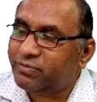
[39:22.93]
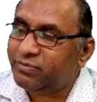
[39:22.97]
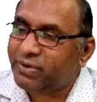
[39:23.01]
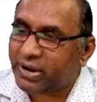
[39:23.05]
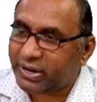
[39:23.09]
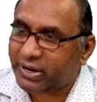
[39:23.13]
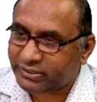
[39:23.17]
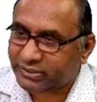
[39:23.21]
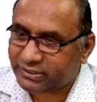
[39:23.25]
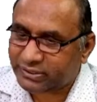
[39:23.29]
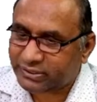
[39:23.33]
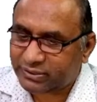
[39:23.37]

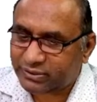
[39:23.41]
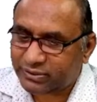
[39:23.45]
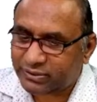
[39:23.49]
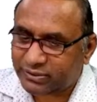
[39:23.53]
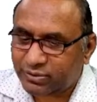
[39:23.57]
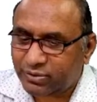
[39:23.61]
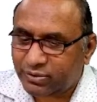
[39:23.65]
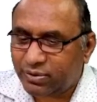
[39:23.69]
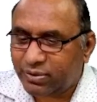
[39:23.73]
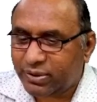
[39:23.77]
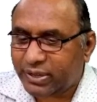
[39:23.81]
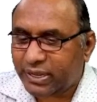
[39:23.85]
false.
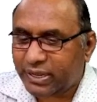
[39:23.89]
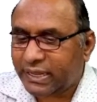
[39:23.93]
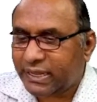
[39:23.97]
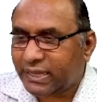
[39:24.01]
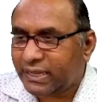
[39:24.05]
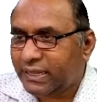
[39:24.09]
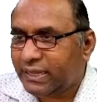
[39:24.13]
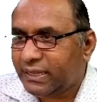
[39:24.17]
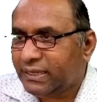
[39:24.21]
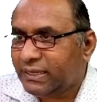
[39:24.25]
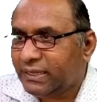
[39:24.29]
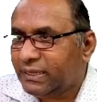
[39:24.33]

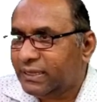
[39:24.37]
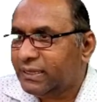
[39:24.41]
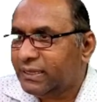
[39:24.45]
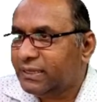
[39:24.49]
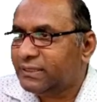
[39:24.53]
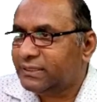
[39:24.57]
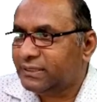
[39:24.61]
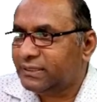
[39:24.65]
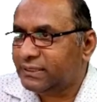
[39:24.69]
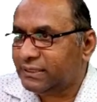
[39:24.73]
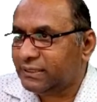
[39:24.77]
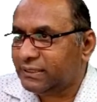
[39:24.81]
Okay.
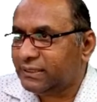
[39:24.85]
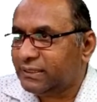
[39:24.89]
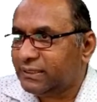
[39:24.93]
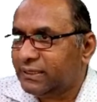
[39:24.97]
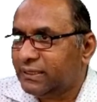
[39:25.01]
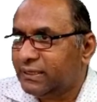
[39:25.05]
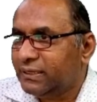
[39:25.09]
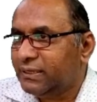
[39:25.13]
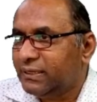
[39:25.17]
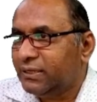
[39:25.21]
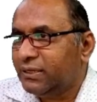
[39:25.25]
See.